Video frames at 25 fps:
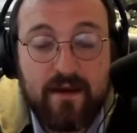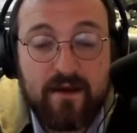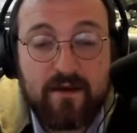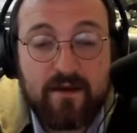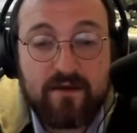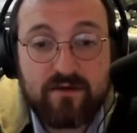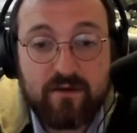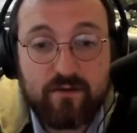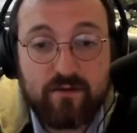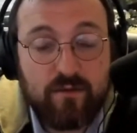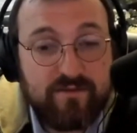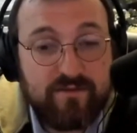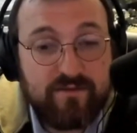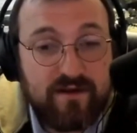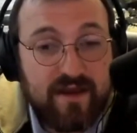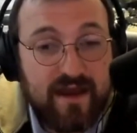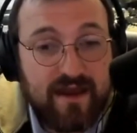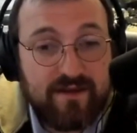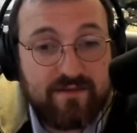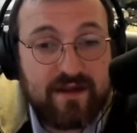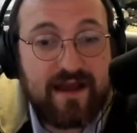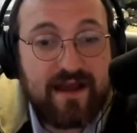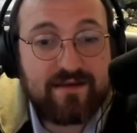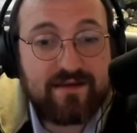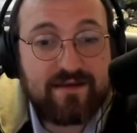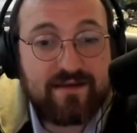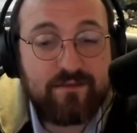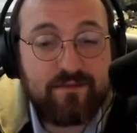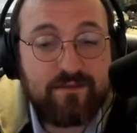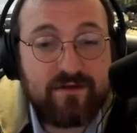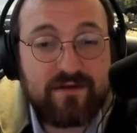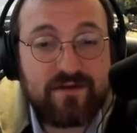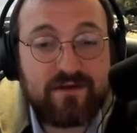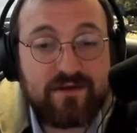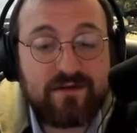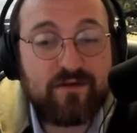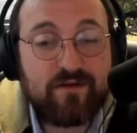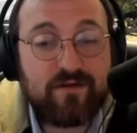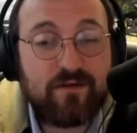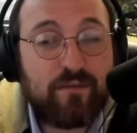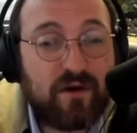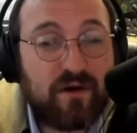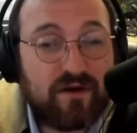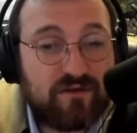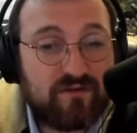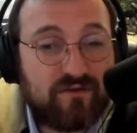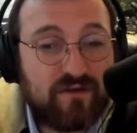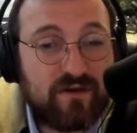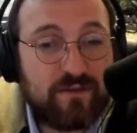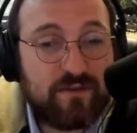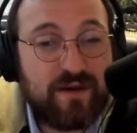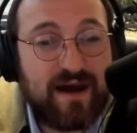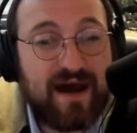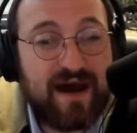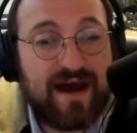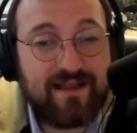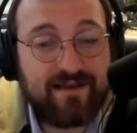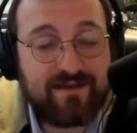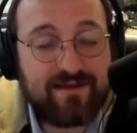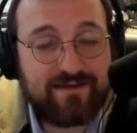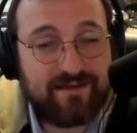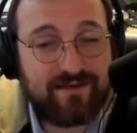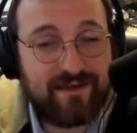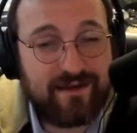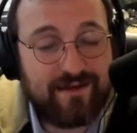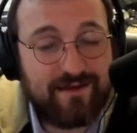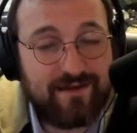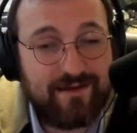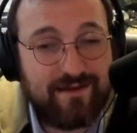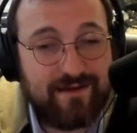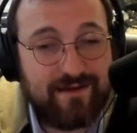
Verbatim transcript: So what if you have an asset with its own monetary policy?